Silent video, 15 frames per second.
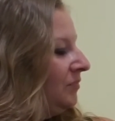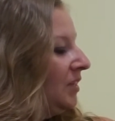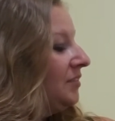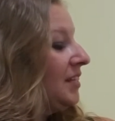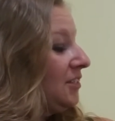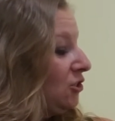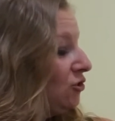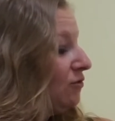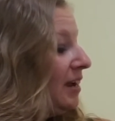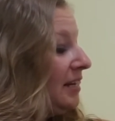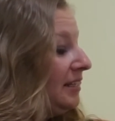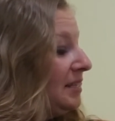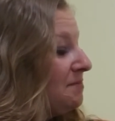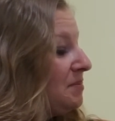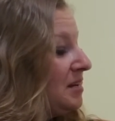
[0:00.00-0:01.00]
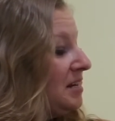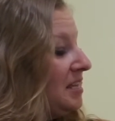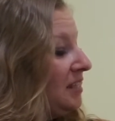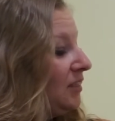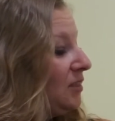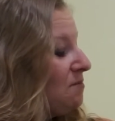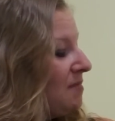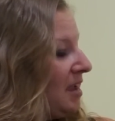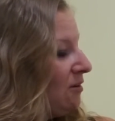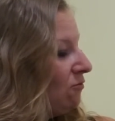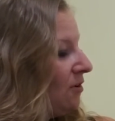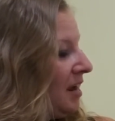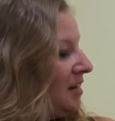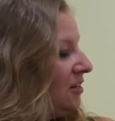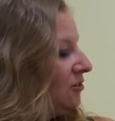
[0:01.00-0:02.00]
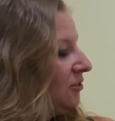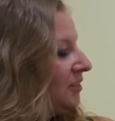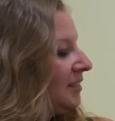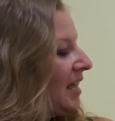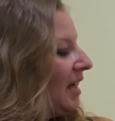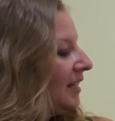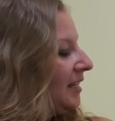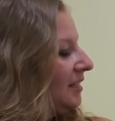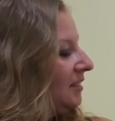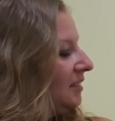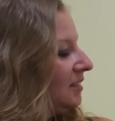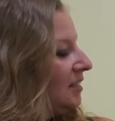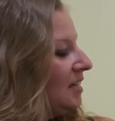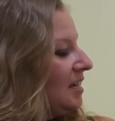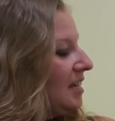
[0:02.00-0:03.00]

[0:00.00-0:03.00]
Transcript: that's directly beneath the main radial sockets